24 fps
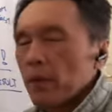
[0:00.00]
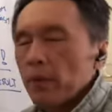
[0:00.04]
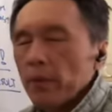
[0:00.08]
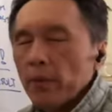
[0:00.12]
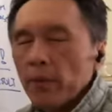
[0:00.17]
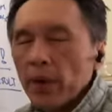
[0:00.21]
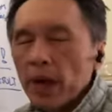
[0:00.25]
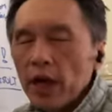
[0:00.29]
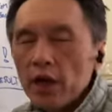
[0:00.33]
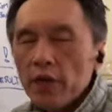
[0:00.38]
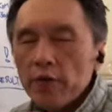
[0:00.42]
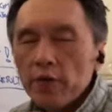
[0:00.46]

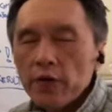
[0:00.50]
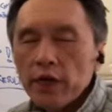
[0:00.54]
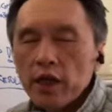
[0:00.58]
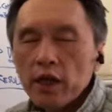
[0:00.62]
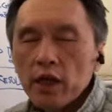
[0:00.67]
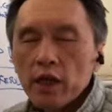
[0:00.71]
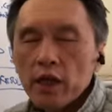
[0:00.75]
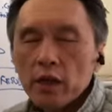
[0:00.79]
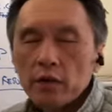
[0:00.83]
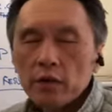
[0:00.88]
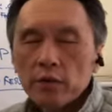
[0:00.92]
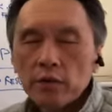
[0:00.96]

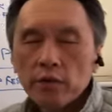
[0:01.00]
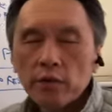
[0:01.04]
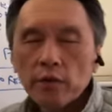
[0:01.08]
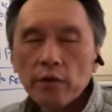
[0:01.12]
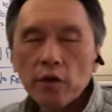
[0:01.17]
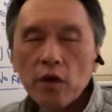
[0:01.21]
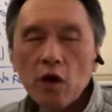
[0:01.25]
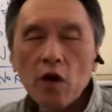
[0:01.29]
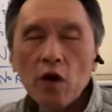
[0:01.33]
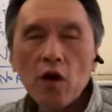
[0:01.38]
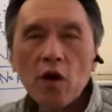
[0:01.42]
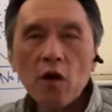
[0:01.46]
pelvic
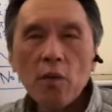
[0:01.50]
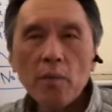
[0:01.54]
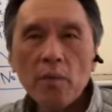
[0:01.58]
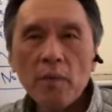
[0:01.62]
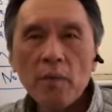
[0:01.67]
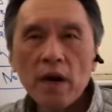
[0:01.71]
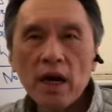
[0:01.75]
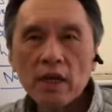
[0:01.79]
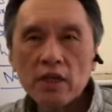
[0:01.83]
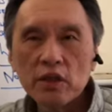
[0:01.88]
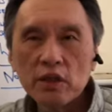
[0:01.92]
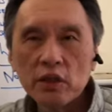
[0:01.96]
floor
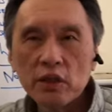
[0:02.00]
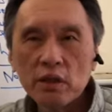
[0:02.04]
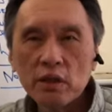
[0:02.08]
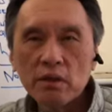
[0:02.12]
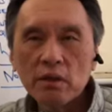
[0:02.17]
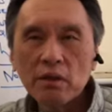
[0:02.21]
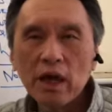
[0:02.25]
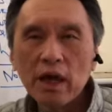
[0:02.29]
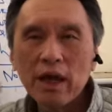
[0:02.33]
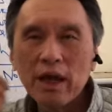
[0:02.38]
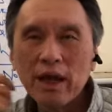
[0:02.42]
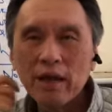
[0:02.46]

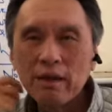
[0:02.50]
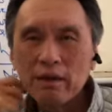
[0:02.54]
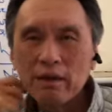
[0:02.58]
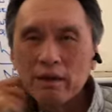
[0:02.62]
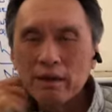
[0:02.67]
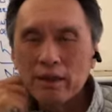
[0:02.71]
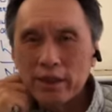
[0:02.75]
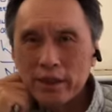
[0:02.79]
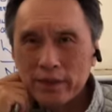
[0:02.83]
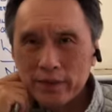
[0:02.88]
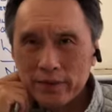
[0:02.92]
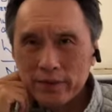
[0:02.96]
muscle
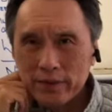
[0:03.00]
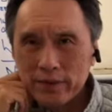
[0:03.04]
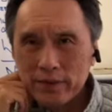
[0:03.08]
handling.